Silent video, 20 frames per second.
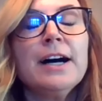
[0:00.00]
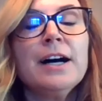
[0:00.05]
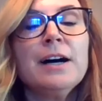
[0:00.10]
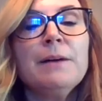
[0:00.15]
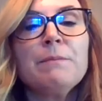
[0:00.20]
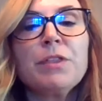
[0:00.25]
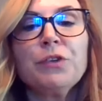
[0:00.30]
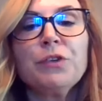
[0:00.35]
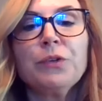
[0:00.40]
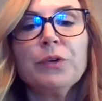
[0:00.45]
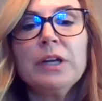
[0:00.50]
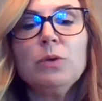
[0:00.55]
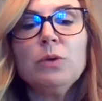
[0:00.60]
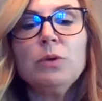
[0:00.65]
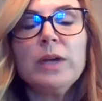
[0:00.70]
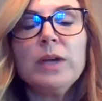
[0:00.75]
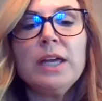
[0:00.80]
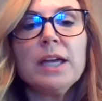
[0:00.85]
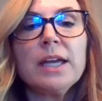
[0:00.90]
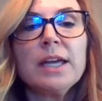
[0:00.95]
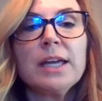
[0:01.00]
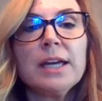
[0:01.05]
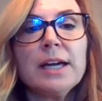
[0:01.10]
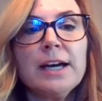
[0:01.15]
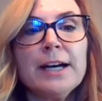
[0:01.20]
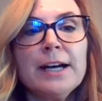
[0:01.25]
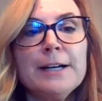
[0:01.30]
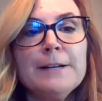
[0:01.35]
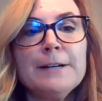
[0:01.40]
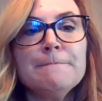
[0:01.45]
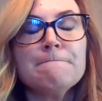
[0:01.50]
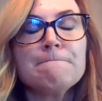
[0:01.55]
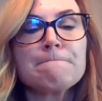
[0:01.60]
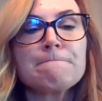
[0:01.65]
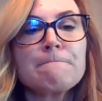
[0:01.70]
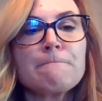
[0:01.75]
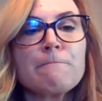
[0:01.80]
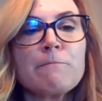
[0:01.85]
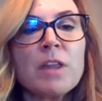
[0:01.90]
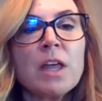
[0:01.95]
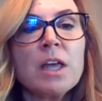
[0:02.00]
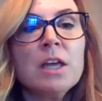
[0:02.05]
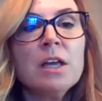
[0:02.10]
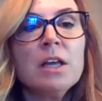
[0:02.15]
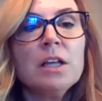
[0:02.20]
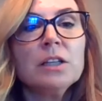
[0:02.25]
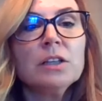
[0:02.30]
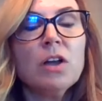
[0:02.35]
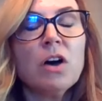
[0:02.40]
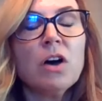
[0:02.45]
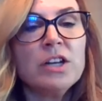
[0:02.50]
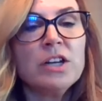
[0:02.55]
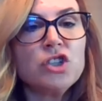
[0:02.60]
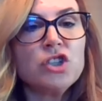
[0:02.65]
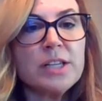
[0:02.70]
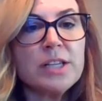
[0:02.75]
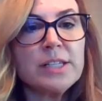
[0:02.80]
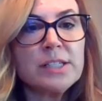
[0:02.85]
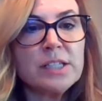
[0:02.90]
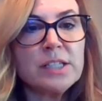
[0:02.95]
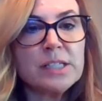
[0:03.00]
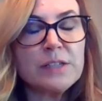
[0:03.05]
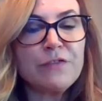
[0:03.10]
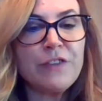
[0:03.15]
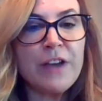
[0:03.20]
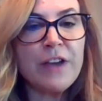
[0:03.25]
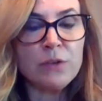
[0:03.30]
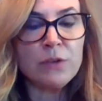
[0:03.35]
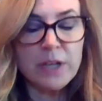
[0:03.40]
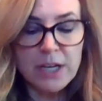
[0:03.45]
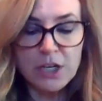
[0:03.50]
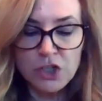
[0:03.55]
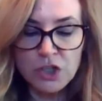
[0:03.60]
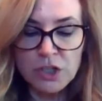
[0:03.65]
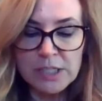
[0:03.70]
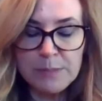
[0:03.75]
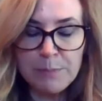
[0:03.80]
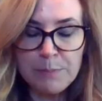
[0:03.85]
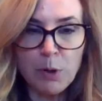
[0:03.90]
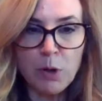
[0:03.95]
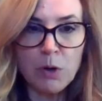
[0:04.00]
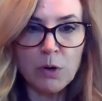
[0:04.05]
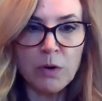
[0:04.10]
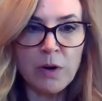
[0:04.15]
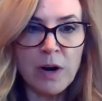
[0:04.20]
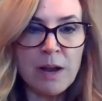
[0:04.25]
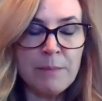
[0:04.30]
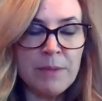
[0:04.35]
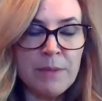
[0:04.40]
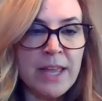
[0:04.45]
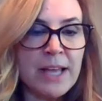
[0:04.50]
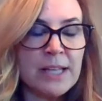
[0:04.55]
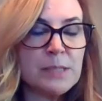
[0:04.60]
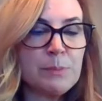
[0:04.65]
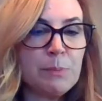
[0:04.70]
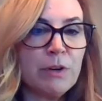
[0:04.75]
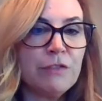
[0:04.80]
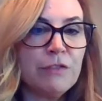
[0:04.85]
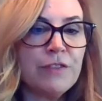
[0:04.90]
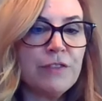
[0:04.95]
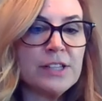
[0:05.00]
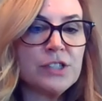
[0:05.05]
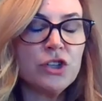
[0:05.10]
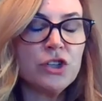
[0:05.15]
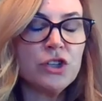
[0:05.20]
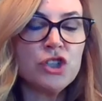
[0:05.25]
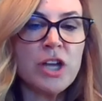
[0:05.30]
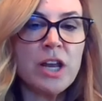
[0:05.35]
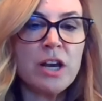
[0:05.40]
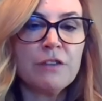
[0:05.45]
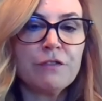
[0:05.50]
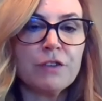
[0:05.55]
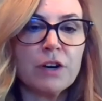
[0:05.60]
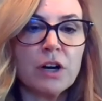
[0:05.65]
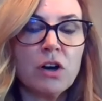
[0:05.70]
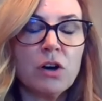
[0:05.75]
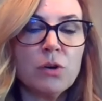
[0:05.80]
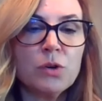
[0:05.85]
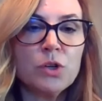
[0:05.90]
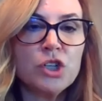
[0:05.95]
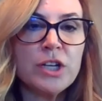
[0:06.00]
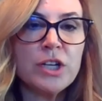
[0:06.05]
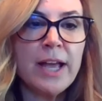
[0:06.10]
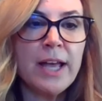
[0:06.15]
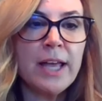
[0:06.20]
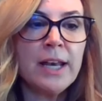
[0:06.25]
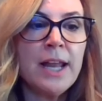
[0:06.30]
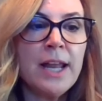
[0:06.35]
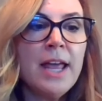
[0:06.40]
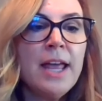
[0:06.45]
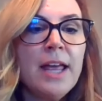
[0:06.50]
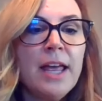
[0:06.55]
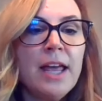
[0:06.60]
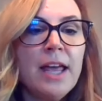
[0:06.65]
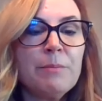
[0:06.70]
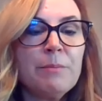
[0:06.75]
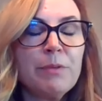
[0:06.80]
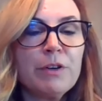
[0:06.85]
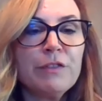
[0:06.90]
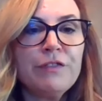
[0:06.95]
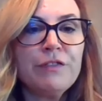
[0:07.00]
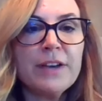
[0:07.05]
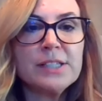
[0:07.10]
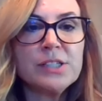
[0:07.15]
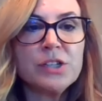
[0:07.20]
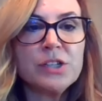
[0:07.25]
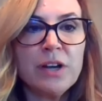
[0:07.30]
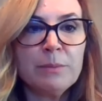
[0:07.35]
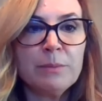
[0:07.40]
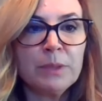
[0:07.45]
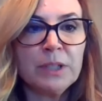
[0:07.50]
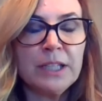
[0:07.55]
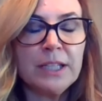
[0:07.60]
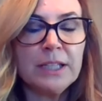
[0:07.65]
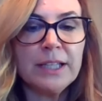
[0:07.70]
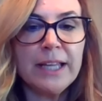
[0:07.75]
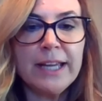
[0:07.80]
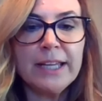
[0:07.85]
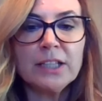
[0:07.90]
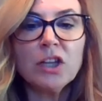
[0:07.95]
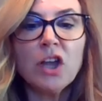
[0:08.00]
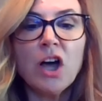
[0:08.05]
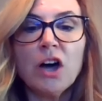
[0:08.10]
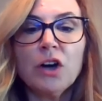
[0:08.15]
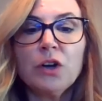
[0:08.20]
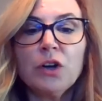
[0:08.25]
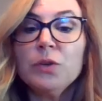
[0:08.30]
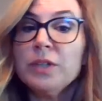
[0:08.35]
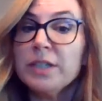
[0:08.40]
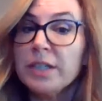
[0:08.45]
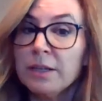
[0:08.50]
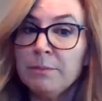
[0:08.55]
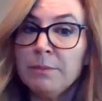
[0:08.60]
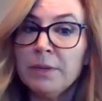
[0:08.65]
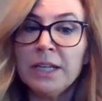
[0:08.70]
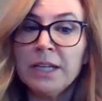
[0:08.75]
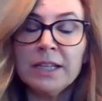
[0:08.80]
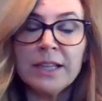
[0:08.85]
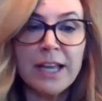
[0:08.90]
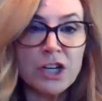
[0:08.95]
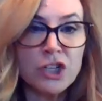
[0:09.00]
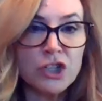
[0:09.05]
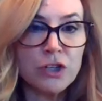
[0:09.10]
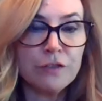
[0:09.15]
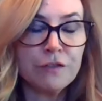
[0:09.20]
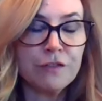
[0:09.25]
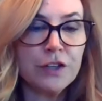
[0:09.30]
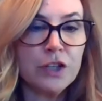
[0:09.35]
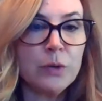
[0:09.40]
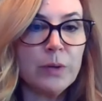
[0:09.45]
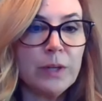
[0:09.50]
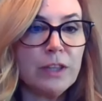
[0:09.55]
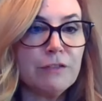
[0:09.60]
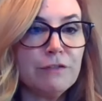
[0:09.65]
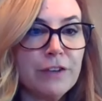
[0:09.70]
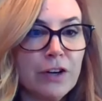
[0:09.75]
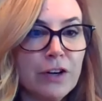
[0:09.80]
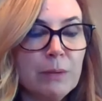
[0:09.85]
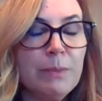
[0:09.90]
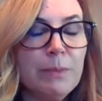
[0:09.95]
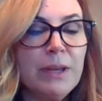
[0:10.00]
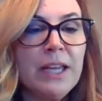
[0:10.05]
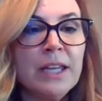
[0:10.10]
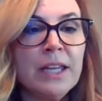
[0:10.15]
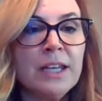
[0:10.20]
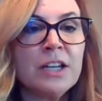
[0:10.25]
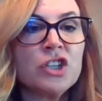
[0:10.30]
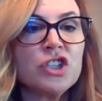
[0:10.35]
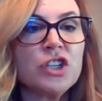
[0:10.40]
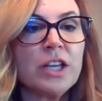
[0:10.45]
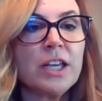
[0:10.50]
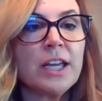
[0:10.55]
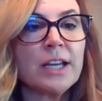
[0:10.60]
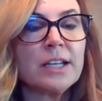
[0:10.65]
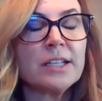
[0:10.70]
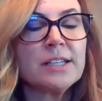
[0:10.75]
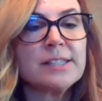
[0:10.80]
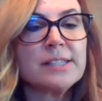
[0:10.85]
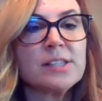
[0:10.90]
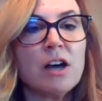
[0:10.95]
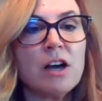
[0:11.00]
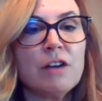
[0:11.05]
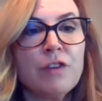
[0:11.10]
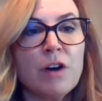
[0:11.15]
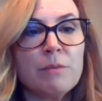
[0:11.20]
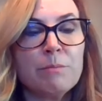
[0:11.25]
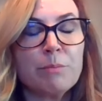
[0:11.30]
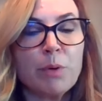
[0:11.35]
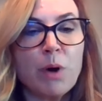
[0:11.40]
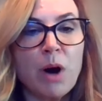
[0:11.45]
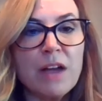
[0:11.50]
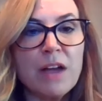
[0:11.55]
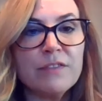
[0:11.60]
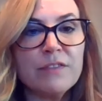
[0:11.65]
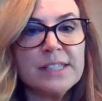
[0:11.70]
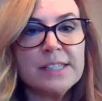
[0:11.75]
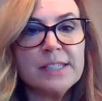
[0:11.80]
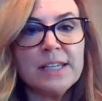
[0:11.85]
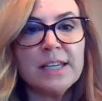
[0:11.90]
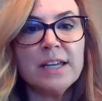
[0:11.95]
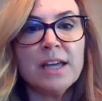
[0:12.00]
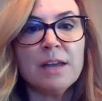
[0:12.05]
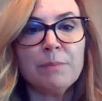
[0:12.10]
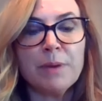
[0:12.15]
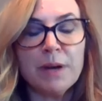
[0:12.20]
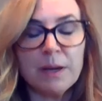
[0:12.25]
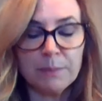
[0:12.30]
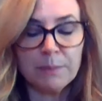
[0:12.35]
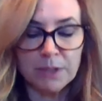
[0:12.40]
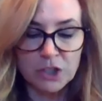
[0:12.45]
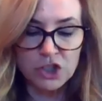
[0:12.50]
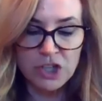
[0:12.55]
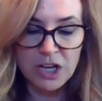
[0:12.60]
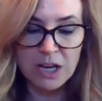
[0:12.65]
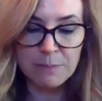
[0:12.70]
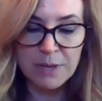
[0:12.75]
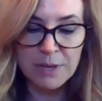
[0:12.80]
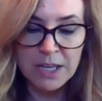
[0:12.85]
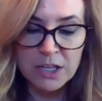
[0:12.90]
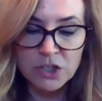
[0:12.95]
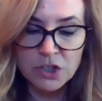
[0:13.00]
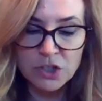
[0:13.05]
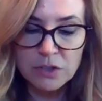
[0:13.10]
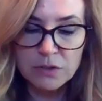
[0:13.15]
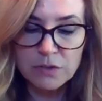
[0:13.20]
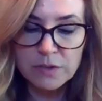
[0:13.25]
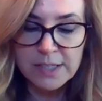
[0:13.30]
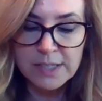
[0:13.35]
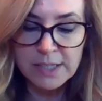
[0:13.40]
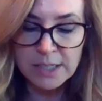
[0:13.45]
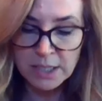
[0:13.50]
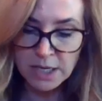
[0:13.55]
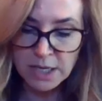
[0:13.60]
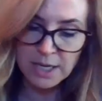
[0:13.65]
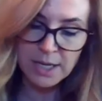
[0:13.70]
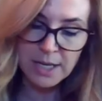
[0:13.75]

3-week Law and Justice Foundations program, and that's Professor Jennifer Koshan and Professor Emily Laidlaw, who did a mini lecture for you at the very beginning. She kicked us off on privacy and public shaming issues.